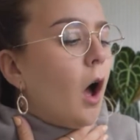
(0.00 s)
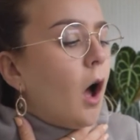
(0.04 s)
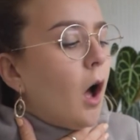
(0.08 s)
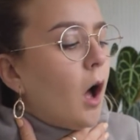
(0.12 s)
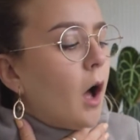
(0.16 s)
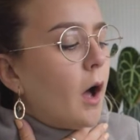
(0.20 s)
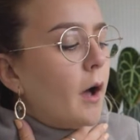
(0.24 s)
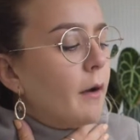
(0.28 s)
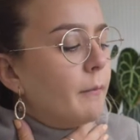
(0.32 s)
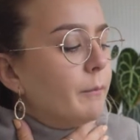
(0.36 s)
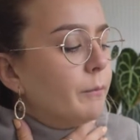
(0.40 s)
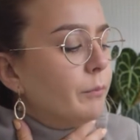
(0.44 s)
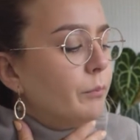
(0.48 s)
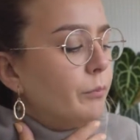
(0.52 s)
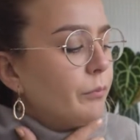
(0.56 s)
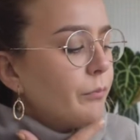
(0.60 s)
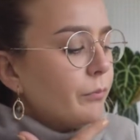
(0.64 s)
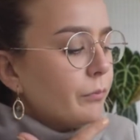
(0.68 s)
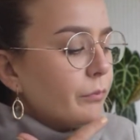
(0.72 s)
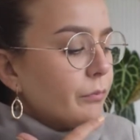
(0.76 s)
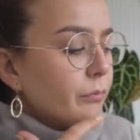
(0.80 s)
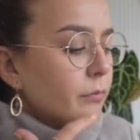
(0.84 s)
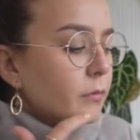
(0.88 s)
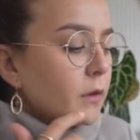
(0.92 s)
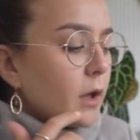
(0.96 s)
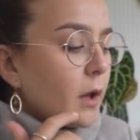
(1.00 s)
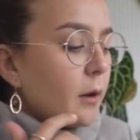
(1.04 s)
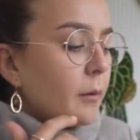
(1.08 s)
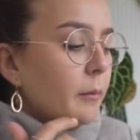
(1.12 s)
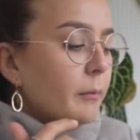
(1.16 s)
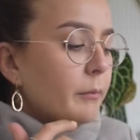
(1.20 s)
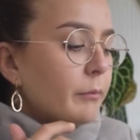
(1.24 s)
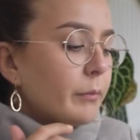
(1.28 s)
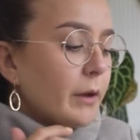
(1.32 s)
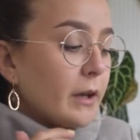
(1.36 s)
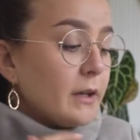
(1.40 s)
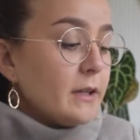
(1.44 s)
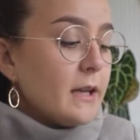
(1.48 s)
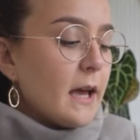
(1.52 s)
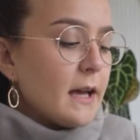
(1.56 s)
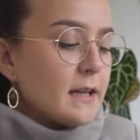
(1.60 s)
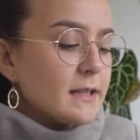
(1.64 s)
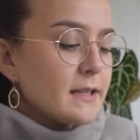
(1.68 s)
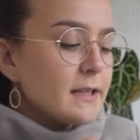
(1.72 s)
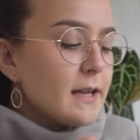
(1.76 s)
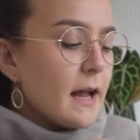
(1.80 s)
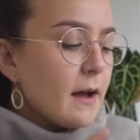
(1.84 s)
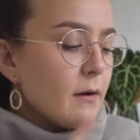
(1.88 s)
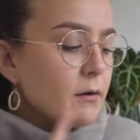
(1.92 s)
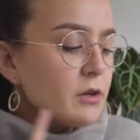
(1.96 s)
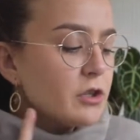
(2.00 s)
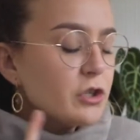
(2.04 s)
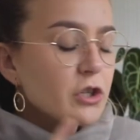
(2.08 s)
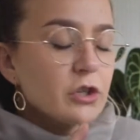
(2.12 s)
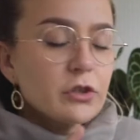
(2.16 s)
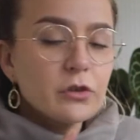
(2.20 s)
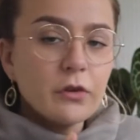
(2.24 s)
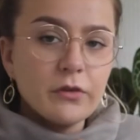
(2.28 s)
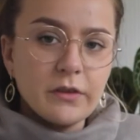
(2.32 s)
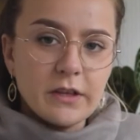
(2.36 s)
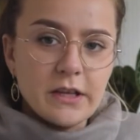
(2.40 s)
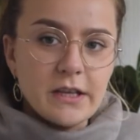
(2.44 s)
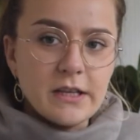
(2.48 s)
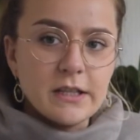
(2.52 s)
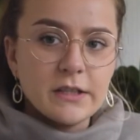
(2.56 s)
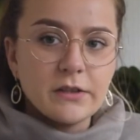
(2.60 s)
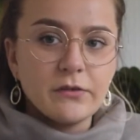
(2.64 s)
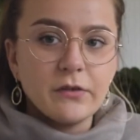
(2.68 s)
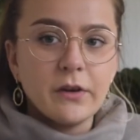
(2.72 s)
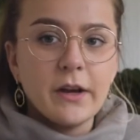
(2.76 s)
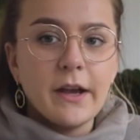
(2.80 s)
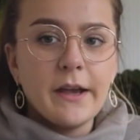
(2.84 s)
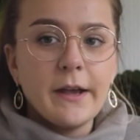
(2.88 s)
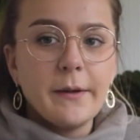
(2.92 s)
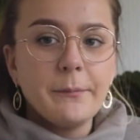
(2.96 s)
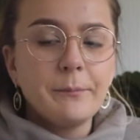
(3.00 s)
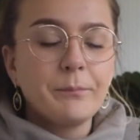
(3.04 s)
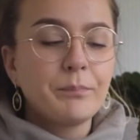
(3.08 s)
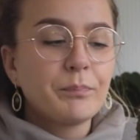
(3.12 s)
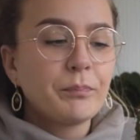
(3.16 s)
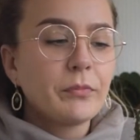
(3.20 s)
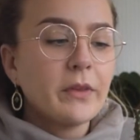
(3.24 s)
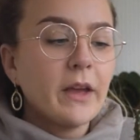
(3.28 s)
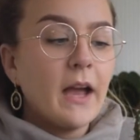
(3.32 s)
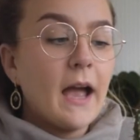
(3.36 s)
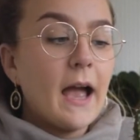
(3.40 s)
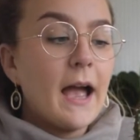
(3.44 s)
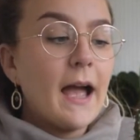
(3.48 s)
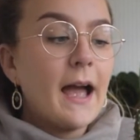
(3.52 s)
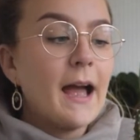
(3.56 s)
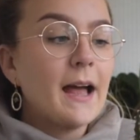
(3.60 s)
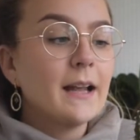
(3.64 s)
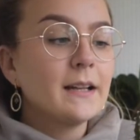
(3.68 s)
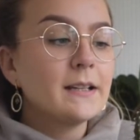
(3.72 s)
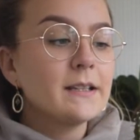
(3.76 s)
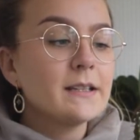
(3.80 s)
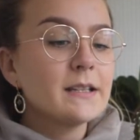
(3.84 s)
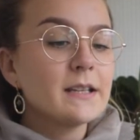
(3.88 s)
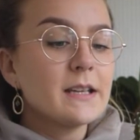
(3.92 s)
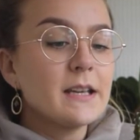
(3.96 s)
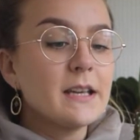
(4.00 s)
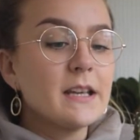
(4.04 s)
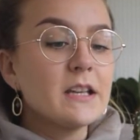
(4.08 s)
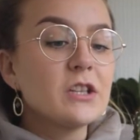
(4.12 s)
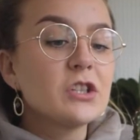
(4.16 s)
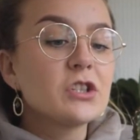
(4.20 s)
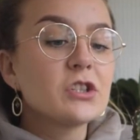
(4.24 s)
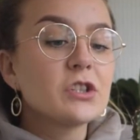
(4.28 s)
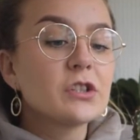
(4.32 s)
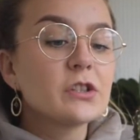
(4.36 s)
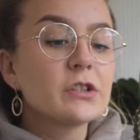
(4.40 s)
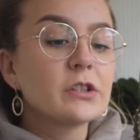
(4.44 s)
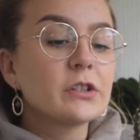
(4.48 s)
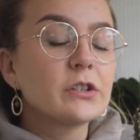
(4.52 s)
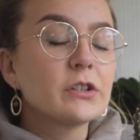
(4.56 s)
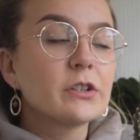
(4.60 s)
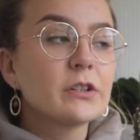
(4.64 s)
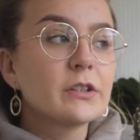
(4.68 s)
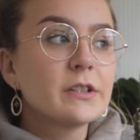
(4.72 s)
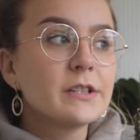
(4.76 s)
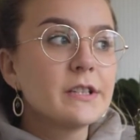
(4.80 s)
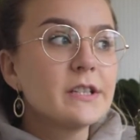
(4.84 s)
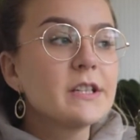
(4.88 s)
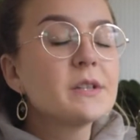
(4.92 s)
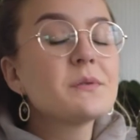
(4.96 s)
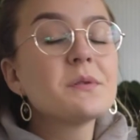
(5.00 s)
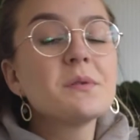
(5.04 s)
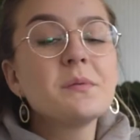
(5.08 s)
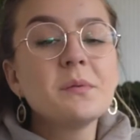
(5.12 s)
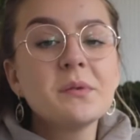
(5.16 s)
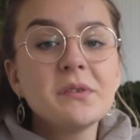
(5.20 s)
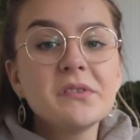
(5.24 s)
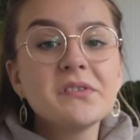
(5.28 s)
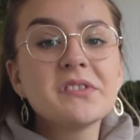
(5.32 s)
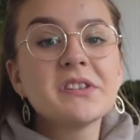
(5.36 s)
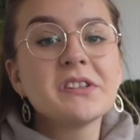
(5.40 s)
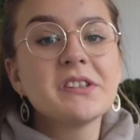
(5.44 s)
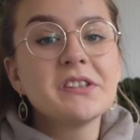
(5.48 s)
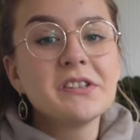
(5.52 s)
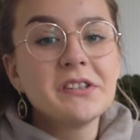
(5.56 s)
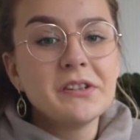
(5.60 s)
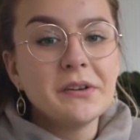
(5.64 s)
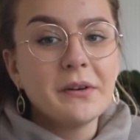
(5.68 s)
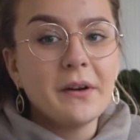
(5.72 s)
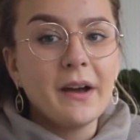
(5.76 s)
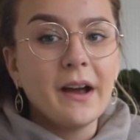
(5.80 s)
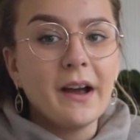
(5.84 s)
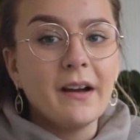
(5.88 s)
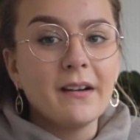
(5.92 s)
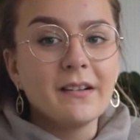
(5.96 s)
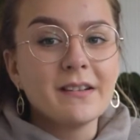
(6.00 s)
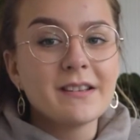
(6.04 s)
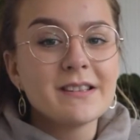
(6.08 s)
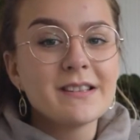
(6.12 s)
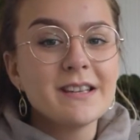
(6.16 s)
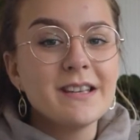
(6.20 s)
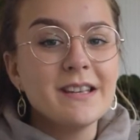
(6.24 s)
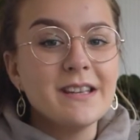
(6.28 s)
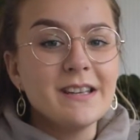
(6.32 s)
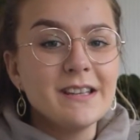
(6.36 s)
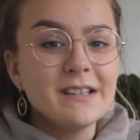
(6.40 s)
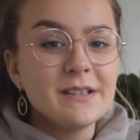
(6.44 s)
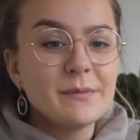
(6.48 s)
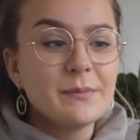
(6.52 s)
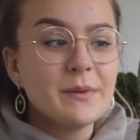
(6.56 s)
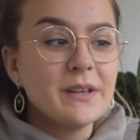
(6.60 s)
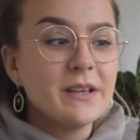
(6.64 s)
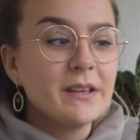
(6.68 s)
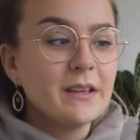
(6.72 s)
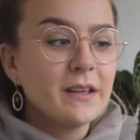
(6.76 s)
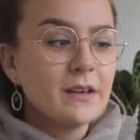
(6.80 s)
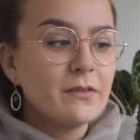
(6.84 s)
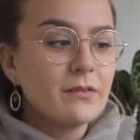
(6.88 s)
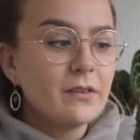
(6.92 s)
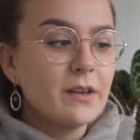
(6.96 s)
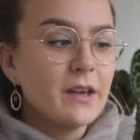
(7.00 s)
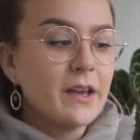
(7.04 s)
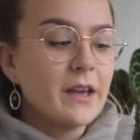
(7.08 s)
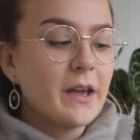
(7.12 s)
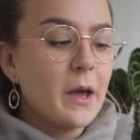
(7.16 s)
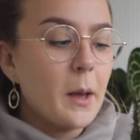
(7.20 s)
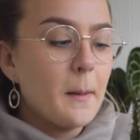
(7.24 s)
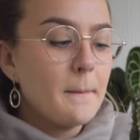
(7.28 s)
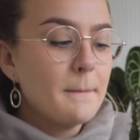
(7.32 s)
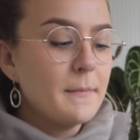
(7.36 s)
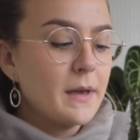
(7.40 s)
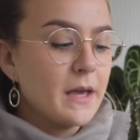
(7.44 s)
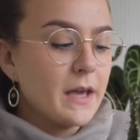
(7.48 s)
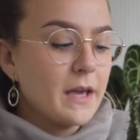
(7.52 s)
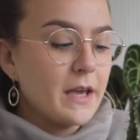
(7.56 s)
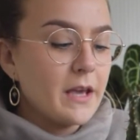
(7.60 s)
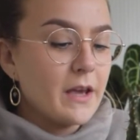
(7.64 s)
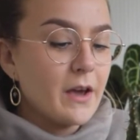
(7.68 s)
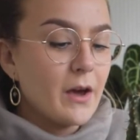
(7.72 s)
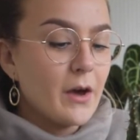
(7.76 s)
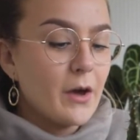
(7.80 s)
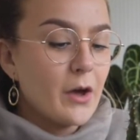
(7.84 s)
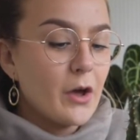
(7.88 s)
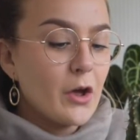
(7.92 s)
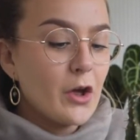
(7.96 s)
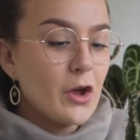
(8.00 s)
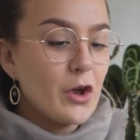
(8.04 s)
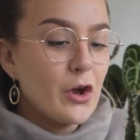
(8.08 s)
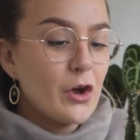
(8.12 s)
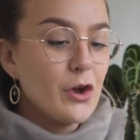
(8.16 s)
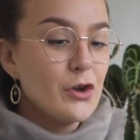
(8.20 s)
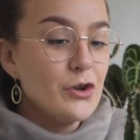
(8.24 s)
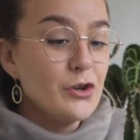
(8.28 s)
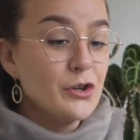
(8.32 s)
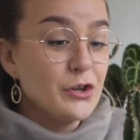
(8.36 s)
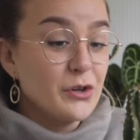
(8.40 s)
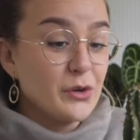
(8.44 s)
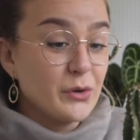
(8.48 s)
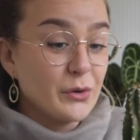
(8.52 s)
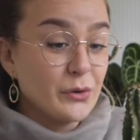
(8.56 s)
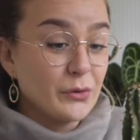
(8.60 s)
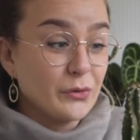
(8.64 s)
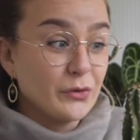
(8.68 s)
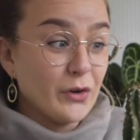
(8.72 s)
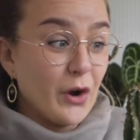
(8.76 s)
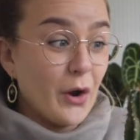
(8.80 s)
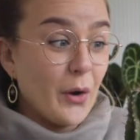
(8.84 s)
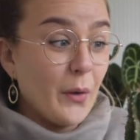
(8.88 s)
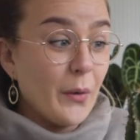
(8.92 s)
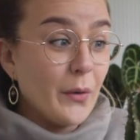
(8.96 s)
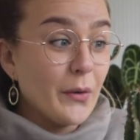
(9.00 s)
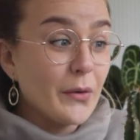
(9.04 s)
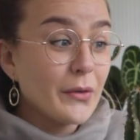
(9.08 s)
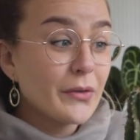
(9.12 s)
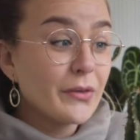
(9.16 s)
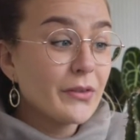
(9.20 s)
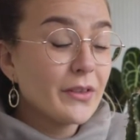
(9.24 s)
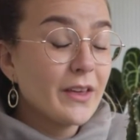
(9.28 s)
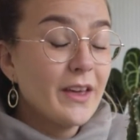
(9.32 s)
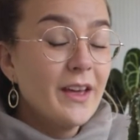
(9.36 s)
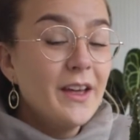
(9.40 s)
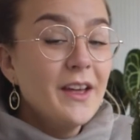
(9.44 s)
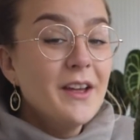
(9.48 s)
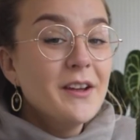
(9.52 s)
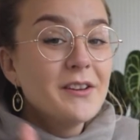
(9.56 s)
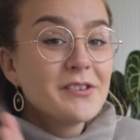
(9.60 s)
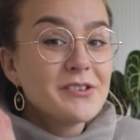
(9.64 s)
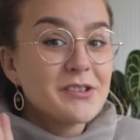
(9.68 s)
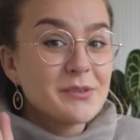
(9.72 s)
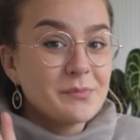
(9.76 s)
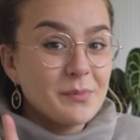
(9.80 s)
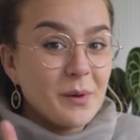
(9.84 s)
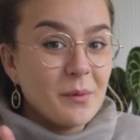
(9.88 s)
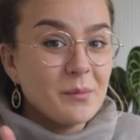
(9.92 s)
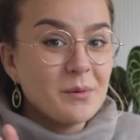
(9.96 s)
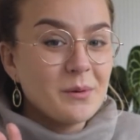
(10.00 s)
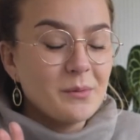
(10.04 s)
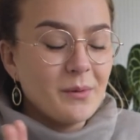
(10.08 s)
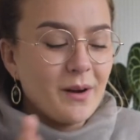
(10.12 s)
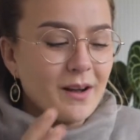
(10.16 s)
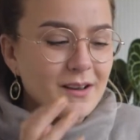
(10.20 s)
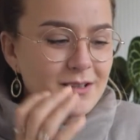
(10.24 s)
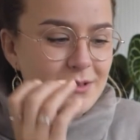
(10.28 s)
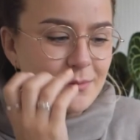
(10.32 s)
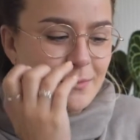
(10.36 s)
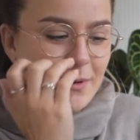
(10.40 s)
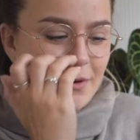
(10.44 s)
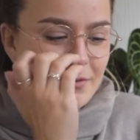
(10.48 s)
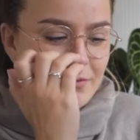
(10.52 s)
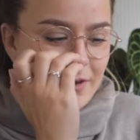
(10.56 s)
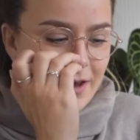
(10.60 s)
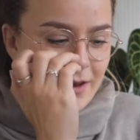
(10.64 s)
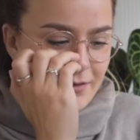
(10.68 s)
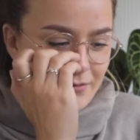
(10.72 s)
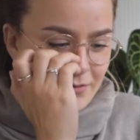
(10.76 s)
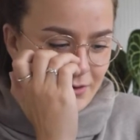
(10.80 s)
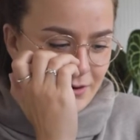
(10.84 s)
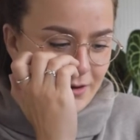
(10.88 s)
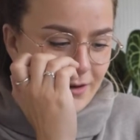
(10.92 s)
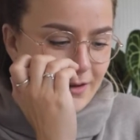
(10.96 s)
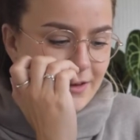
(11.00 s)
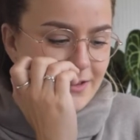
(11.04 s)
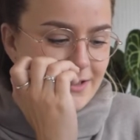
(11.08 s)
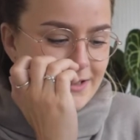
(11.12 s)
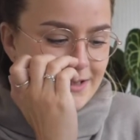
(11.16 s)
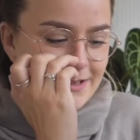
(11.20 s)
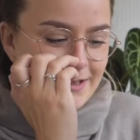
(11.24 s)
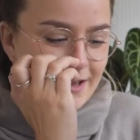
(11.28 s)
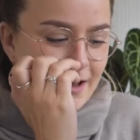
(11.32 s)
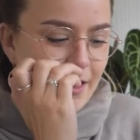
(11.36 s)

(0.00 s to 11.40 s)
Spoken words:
But yeah, so now it's just got these 3, and since we moved to the new house, it has been giving me new growth, which is probably why it's on my favourites.